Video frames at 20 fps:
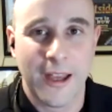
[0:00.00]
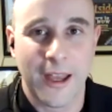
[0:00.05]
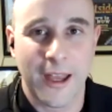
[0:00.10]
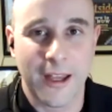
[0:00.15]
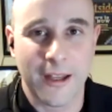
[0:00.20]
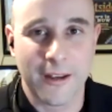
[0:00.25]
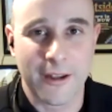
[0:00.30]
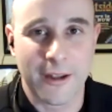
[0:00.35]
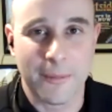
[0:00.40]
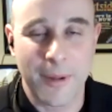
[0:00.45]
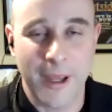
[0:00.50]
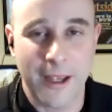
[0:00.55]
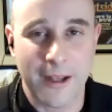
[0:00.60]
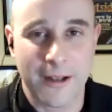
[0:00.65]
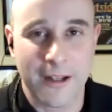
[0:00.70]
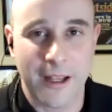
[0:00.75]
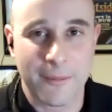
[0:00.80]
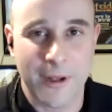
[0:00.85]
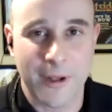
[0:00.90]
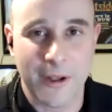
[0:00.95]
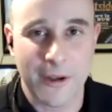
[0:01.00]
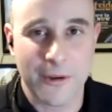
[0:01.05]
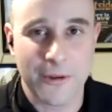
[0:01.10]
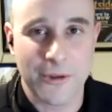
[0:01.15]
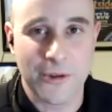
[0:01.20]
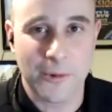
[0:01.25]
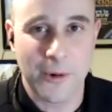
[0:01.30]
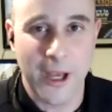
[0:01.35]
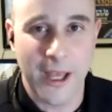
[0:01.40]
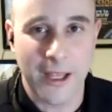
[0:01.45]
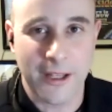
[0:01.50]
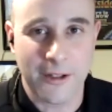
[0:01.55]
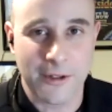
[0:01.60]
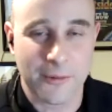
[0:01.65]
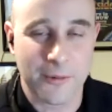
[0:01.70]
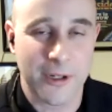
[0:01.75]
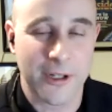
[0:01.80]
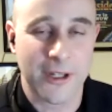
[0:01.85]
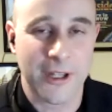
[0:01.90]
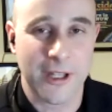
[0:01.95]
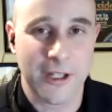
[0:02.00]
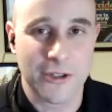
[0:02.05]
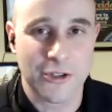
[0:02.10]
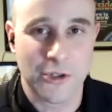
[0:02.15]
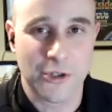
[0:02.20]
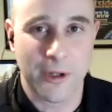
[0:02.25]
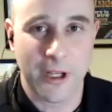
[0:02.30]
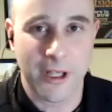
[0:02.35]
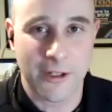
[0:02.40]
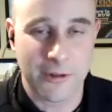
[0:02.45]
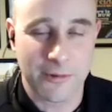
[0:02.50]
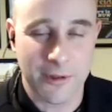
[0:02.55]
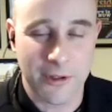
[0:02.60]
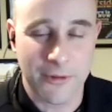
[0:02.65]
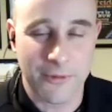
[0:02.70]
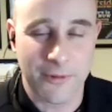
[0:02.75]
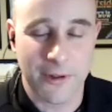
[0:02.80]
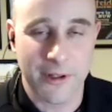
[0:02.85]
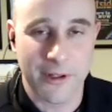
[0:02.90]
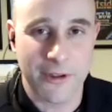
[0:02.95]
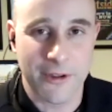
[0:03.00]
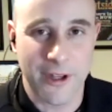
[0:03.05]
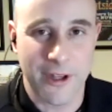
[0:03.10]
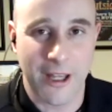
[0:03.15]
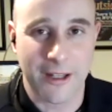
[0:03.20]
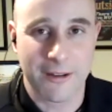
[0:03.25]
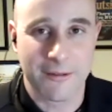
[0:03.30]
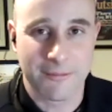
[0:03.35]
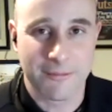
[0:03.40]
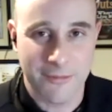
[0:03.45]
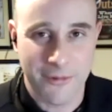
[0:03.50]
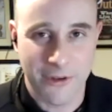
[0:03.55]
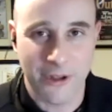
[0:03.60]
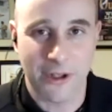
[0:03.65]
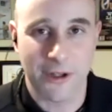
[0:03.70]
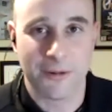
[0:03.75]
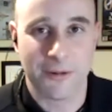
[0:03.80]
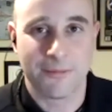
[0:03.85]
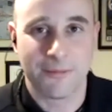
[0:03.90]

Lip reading: and the pandemic goes away, to really enjoy it to its full extent. So